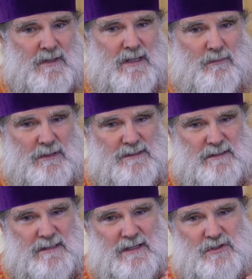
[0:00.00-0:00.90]
He wants to
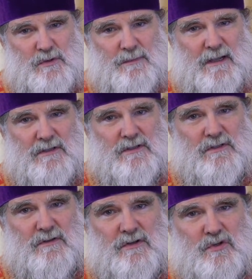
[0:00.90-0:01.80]
test your
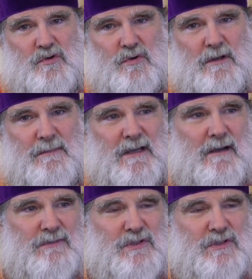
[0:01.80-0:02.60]
patience so that you can become